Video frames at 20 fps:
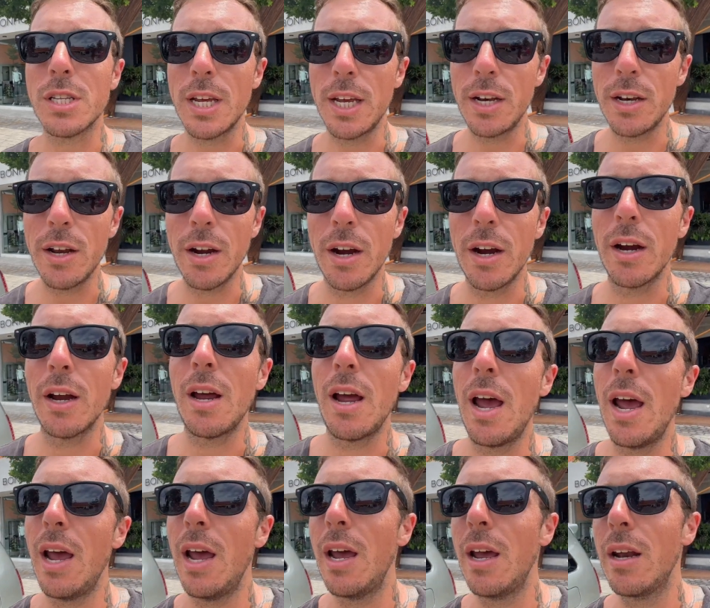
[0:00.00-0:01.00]
Tinder
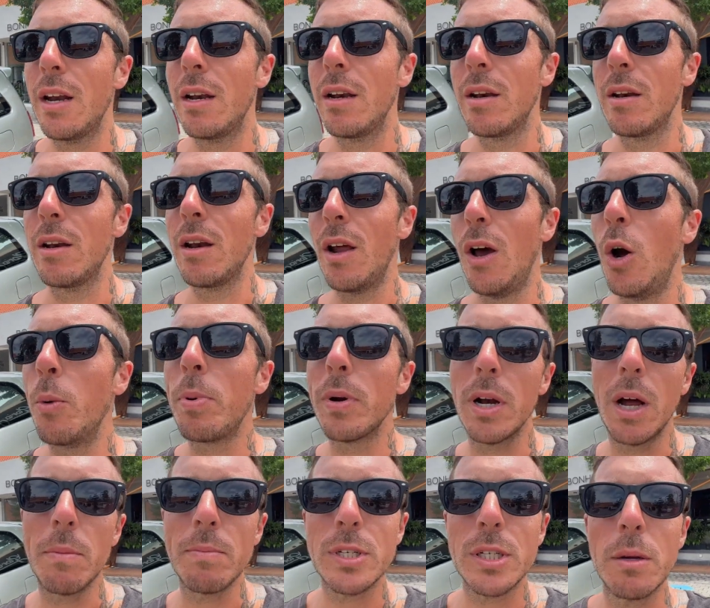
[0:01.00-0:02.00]
and open
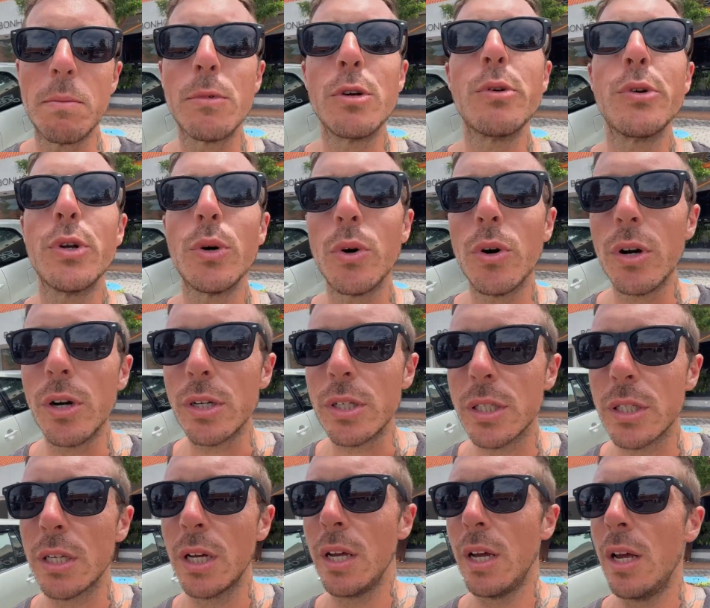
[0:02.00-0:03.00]
up some new
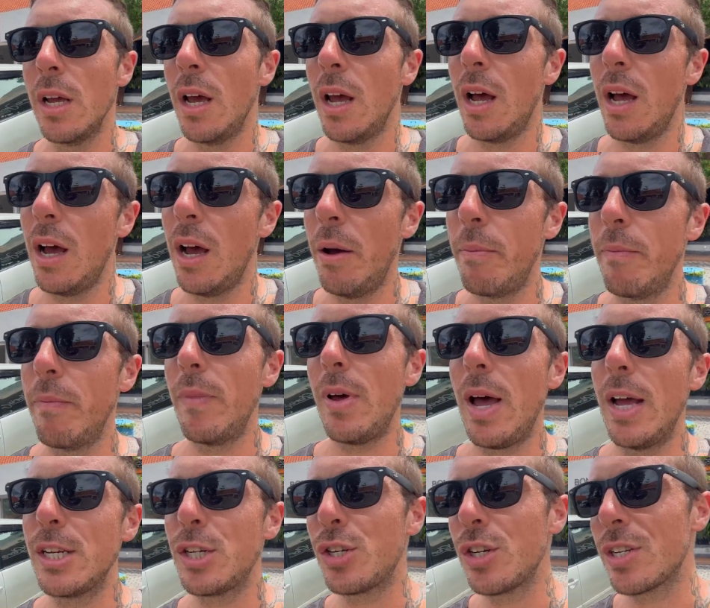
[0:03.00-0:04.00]
doors.
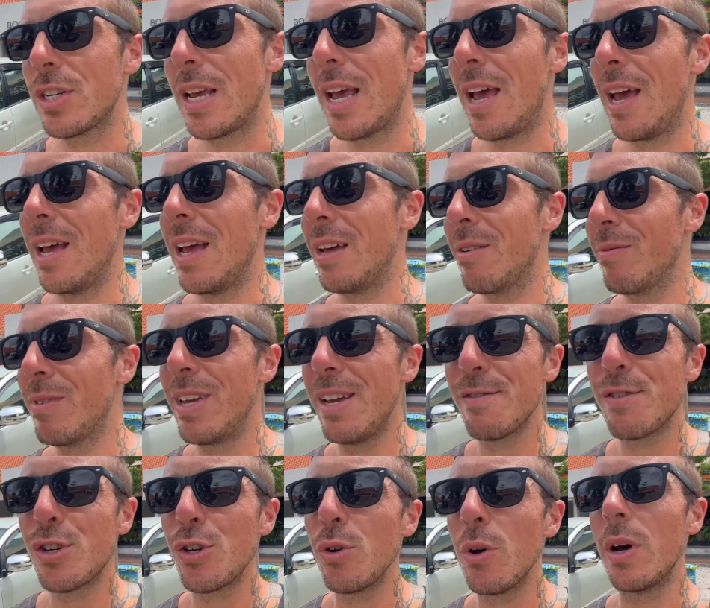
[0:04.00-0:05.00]
It
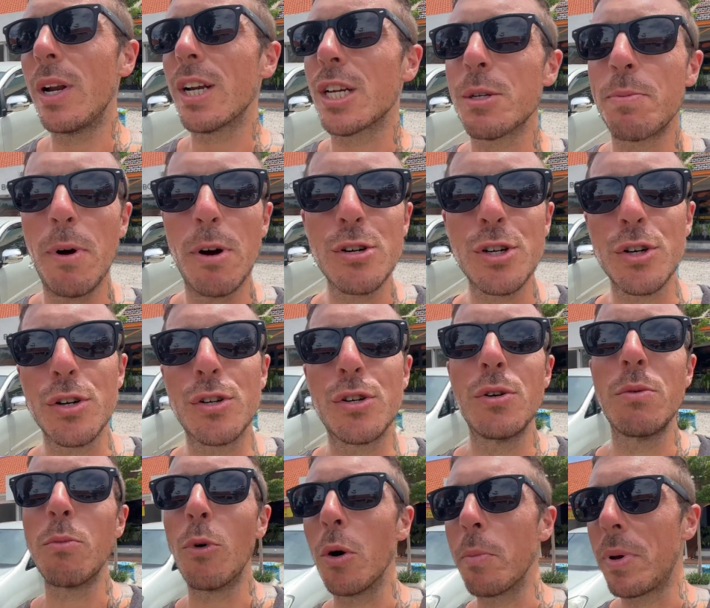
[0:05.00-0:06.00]
gives you an exposure
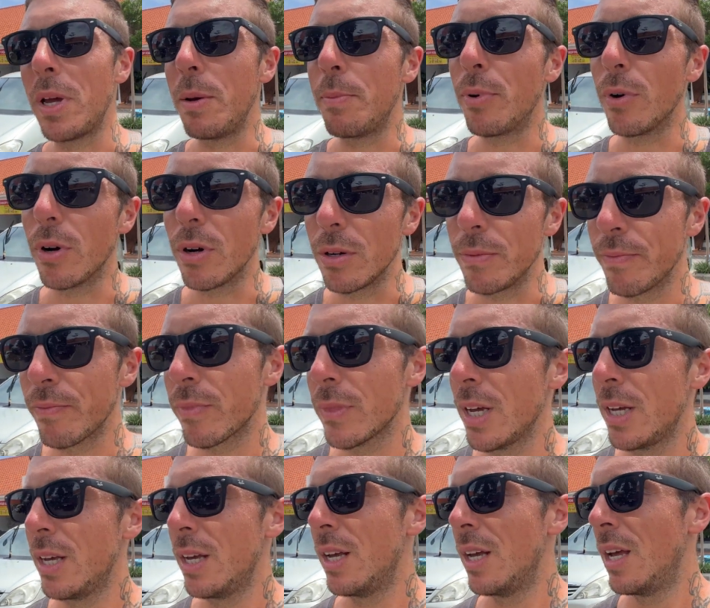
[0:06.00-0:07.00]
to more people
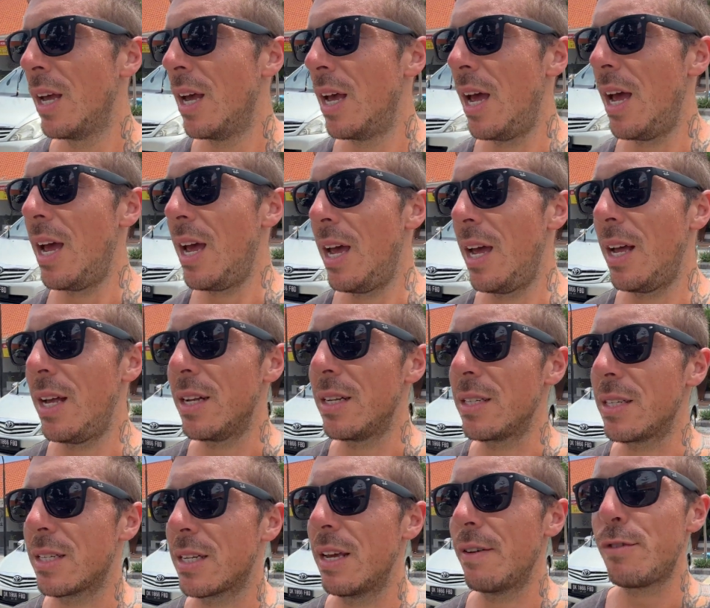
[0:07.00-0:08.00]

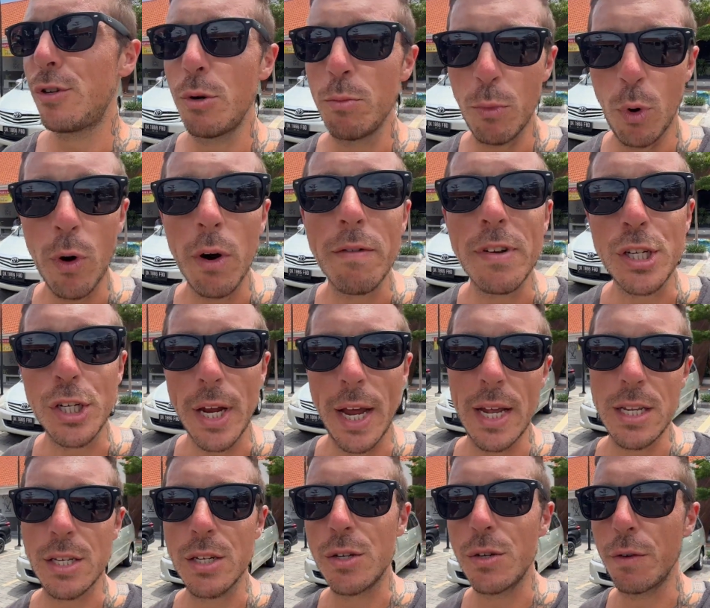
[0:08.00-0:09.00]
and gives you more of a
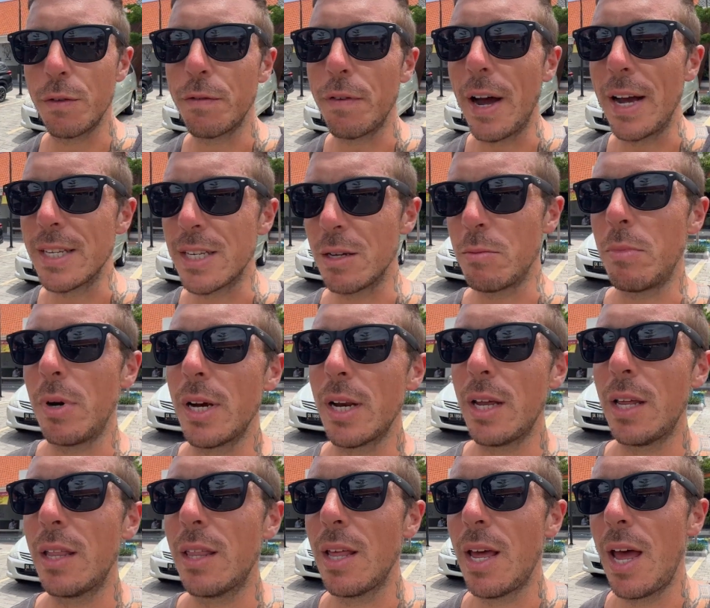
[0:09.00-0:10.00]
chance to find
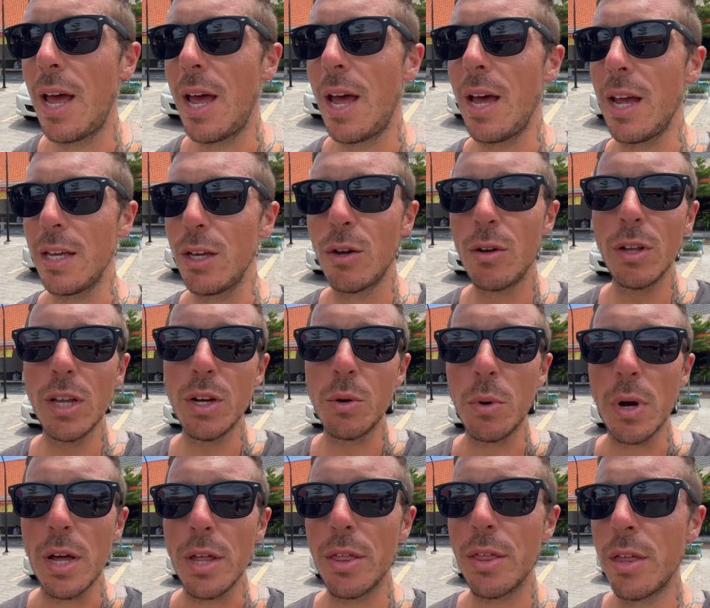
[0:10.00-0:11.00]
somebody that you click
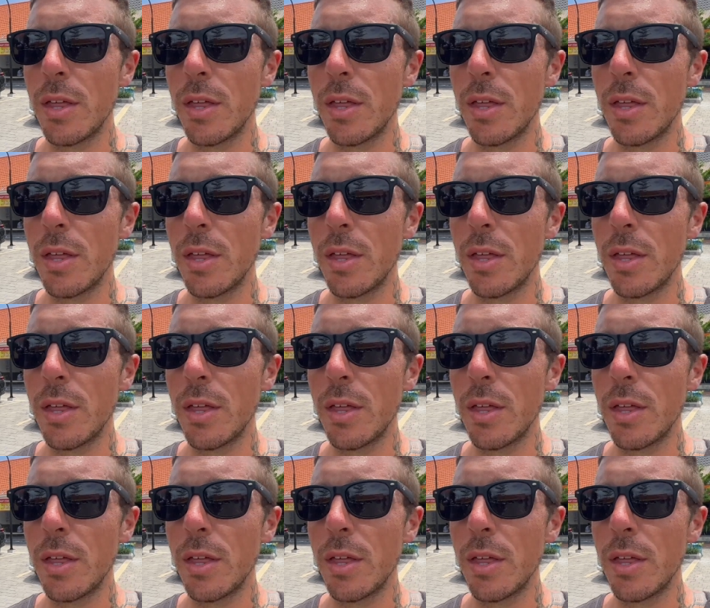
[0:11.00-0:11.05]
with.